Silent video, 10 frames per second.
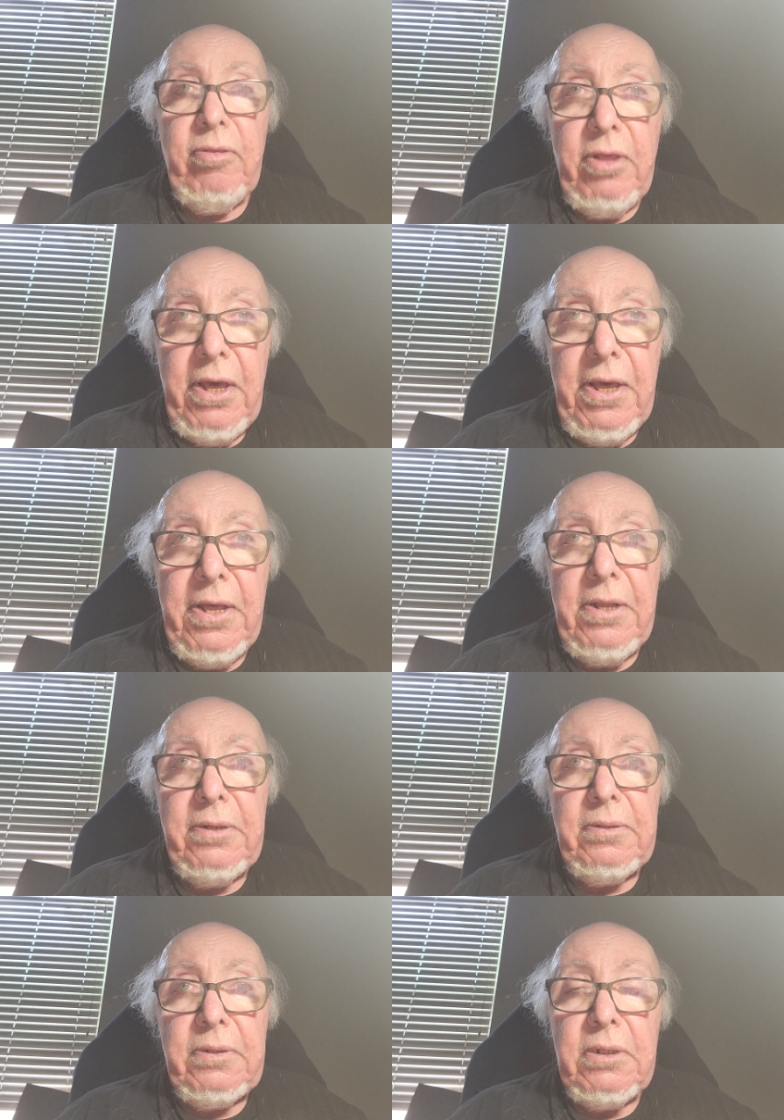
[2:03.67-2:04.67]

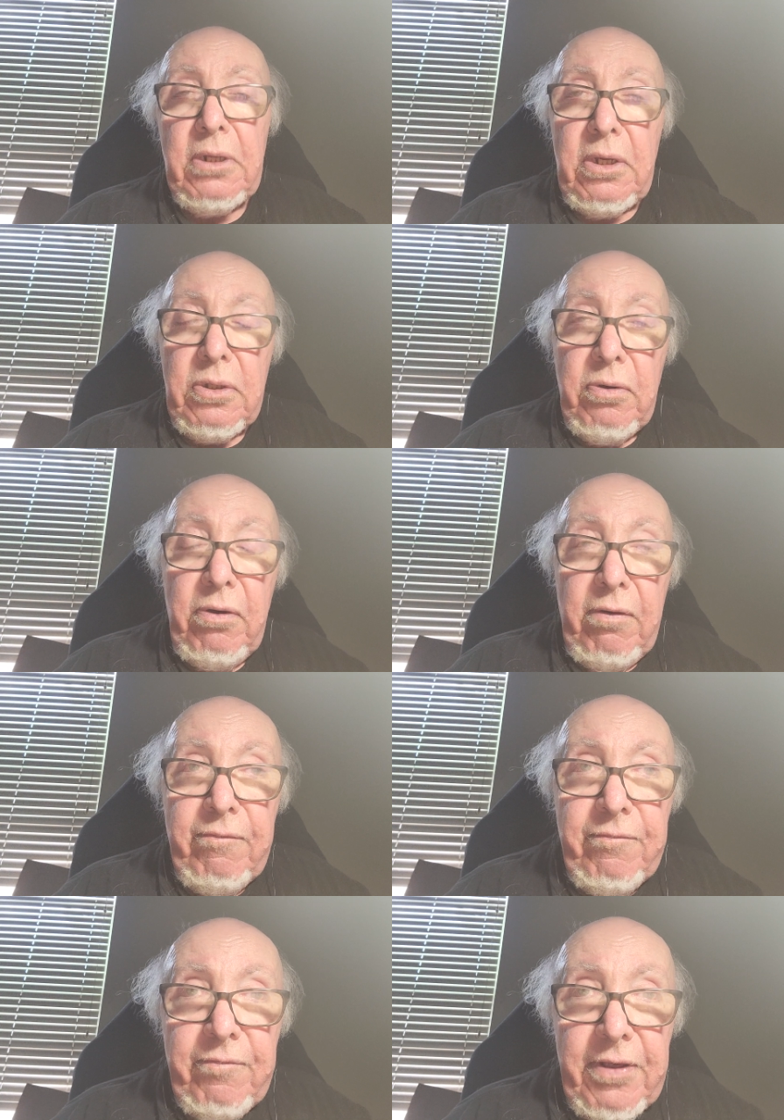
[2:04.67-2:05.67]
Then your
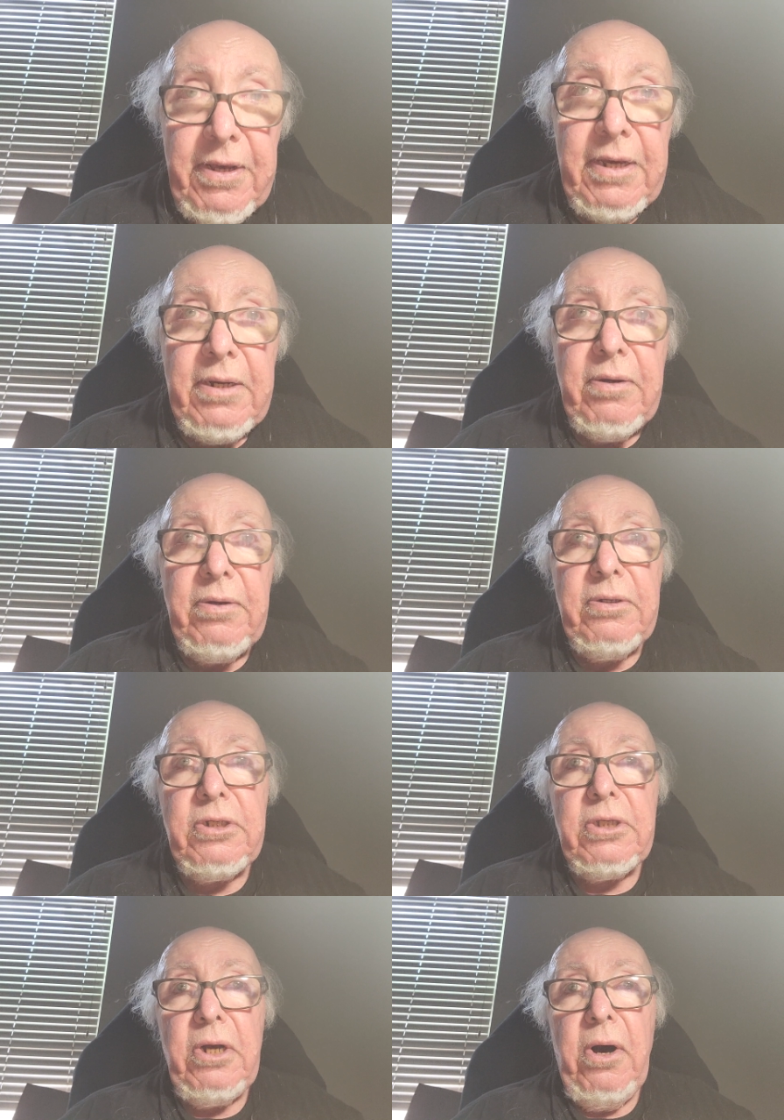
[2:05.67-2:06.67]

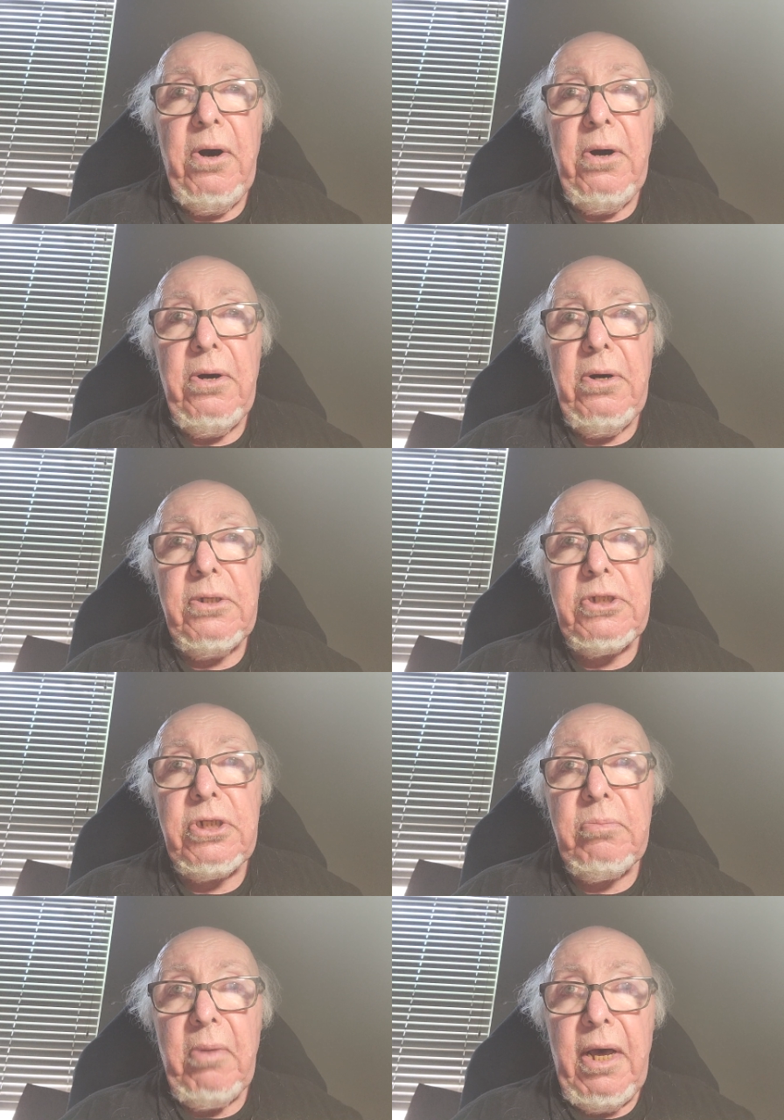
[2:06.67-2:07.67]
fingers
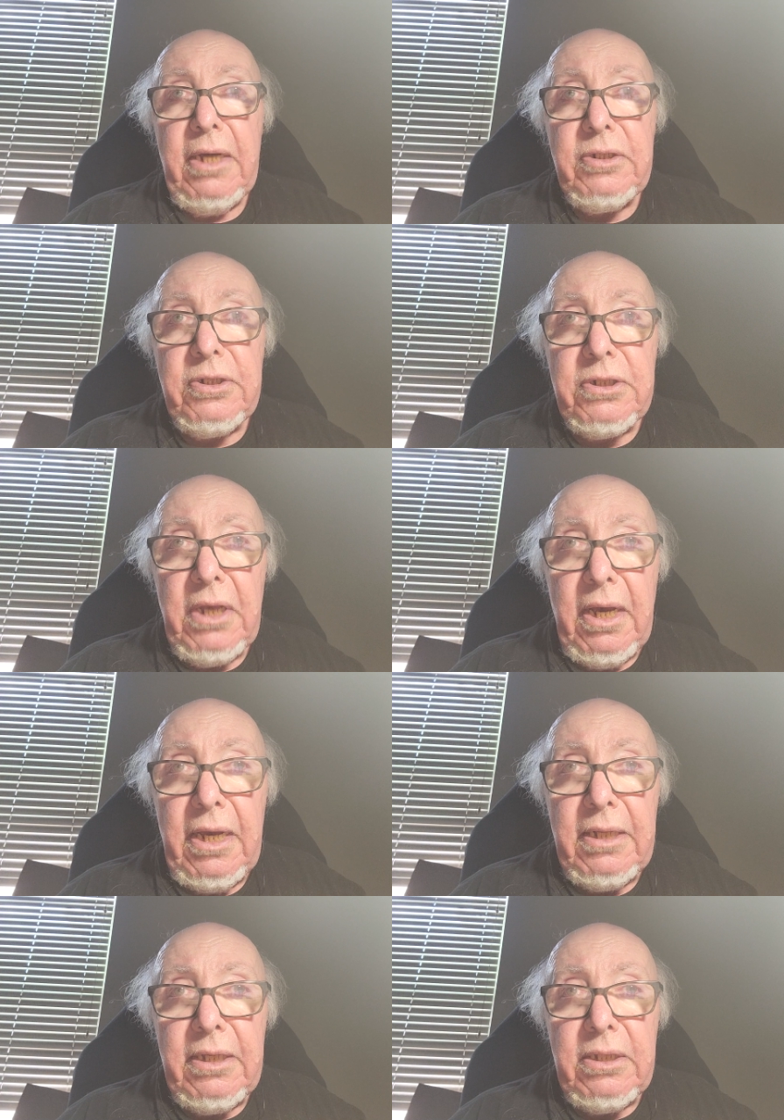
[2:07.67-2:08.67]
touched my
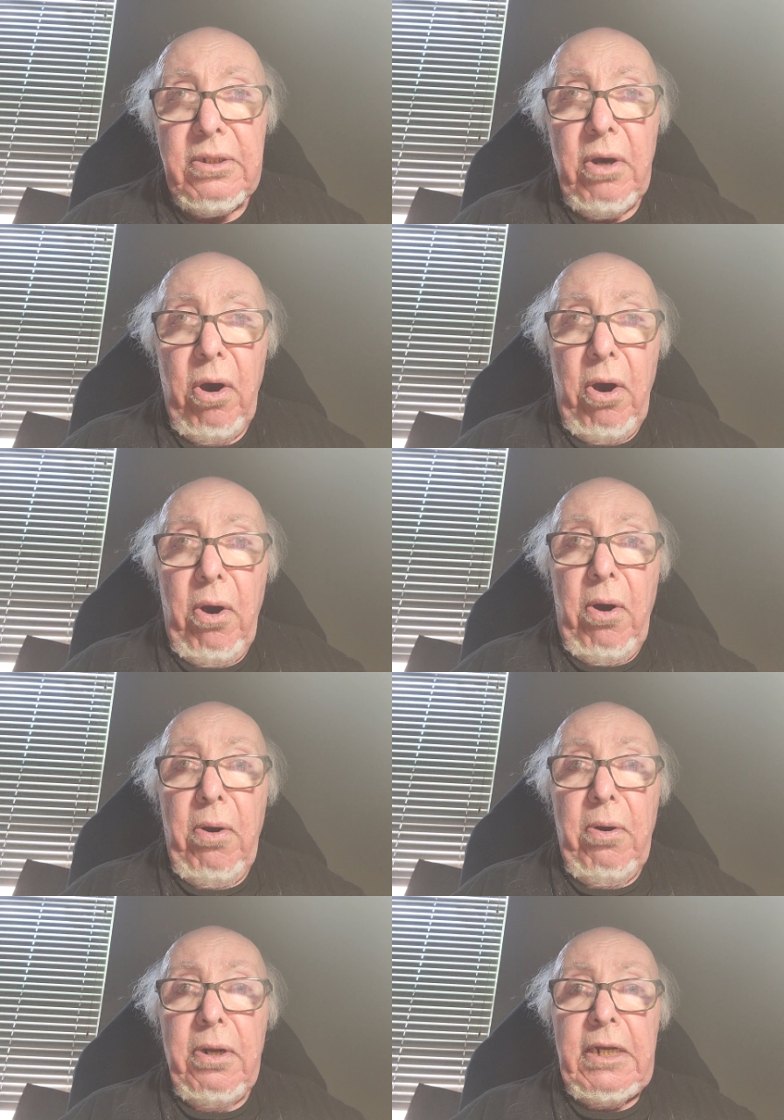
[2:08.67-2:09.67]
silent
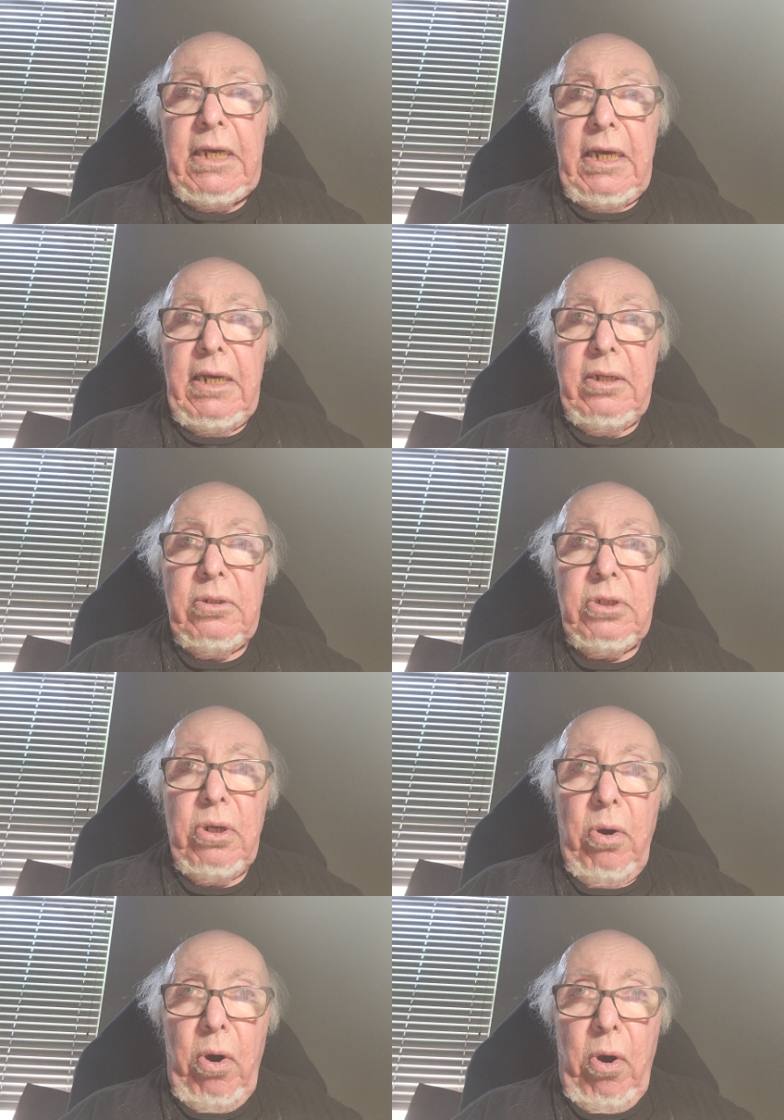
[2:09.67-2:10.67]
heart and
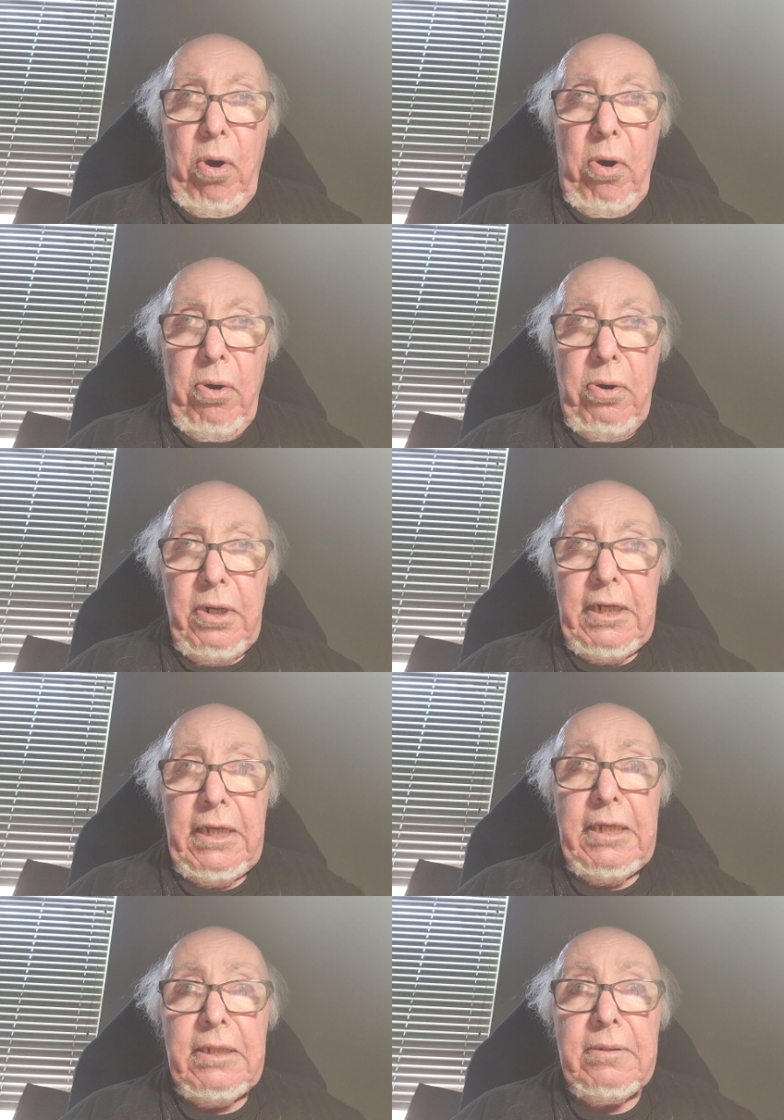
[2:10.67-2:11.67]
taught
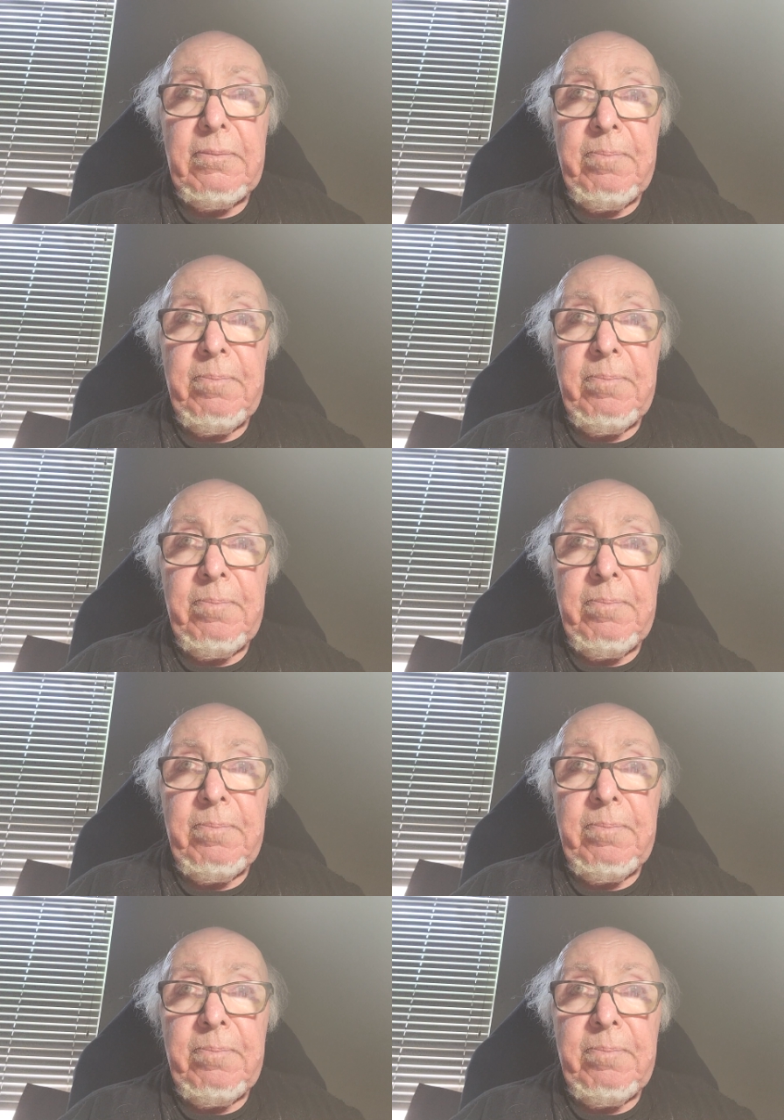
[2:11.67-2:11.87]
it